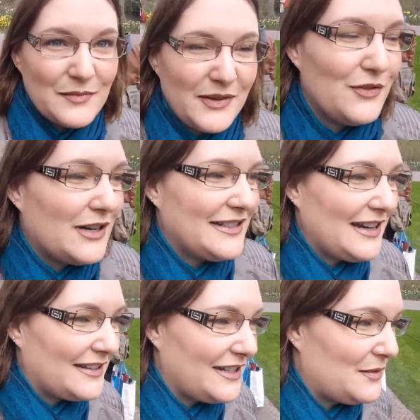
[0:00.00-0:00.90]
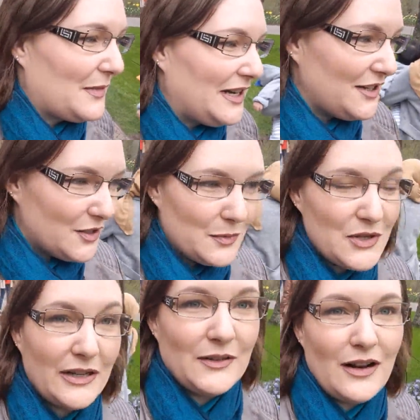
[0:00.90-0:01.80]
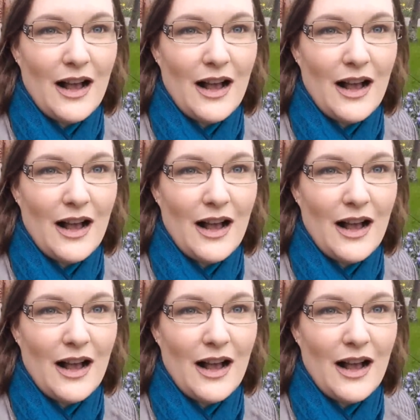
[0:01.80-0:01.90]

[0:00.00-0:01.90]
before I started my YouTube channel,